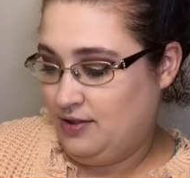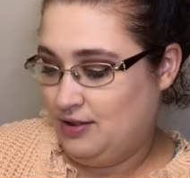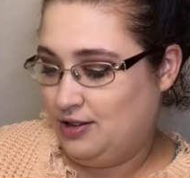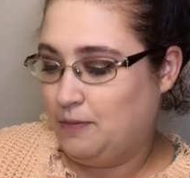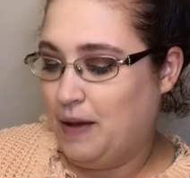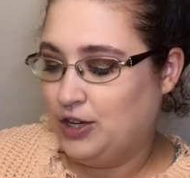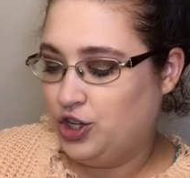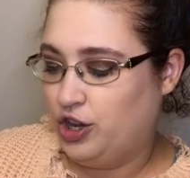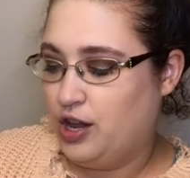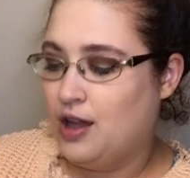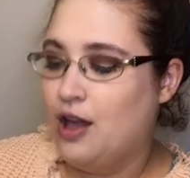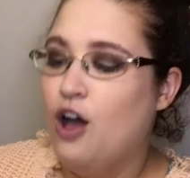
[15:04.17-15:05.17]

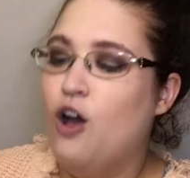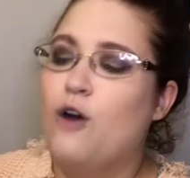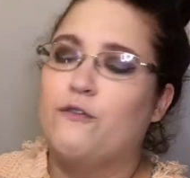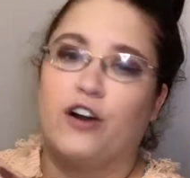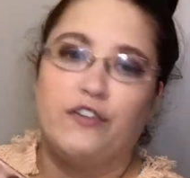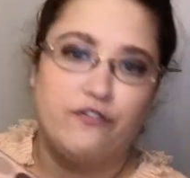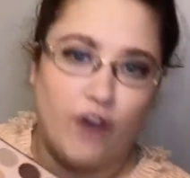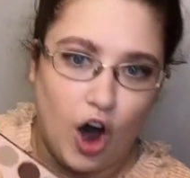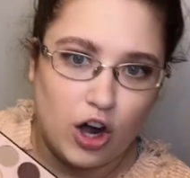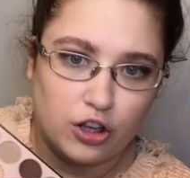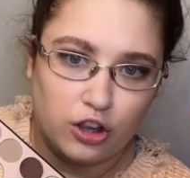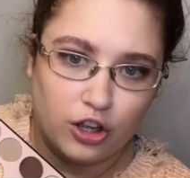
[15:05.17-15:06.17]
Especially for
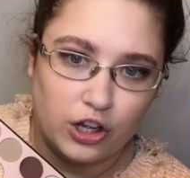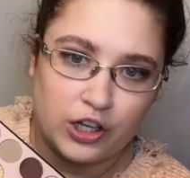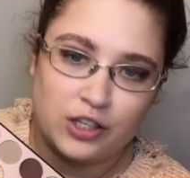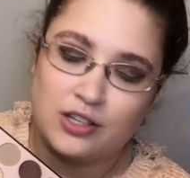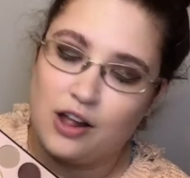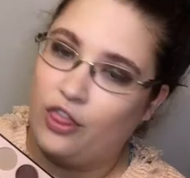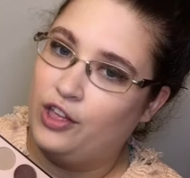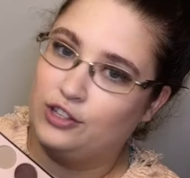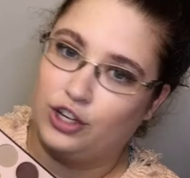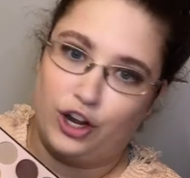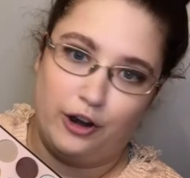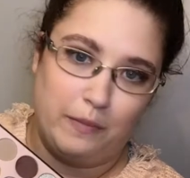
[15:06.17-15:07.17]
fall looks,
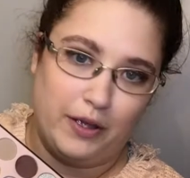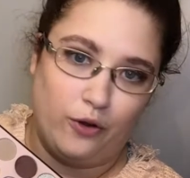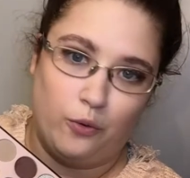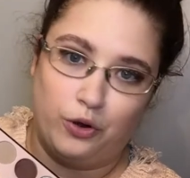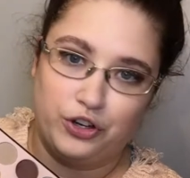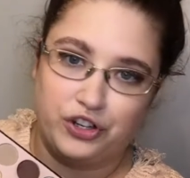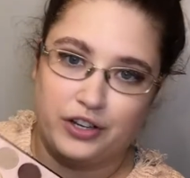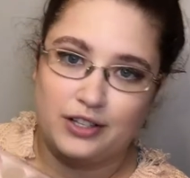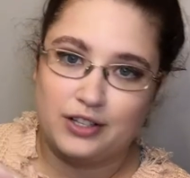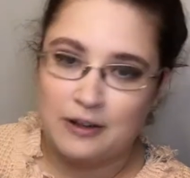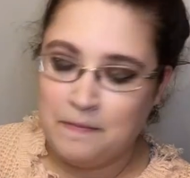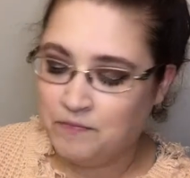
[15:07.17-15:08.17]
these are going to be
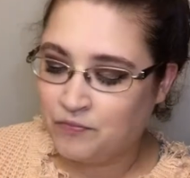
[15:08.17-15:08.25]
gorgeous.